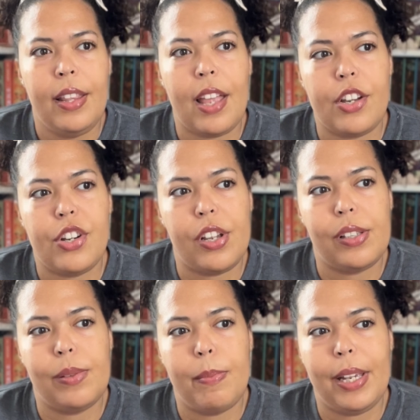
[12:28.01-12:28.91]
that
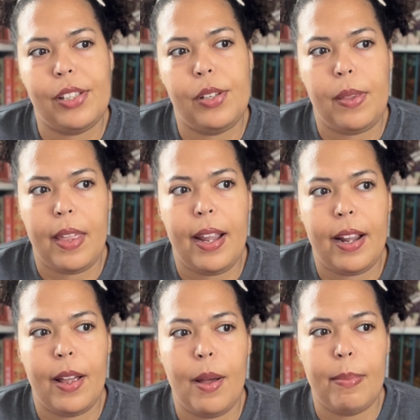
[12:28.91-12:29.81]
just makes you
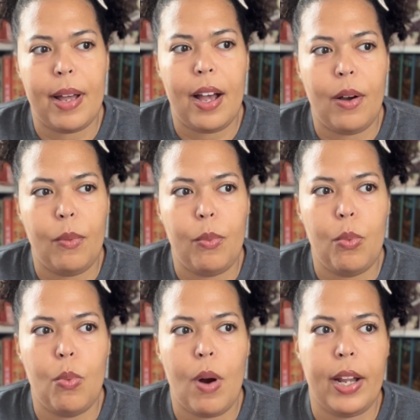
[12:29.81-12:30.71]
think about
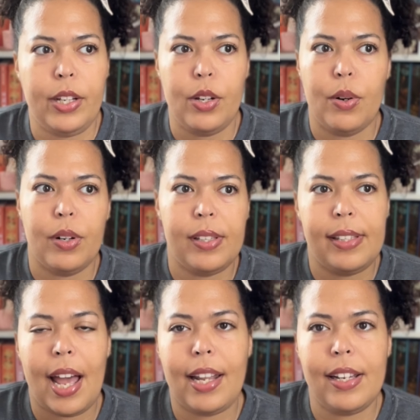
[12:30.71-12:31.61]
what your
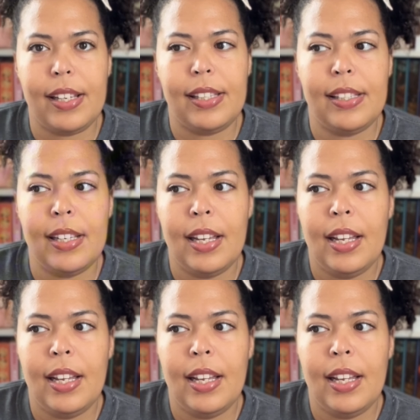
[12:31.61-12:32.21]
status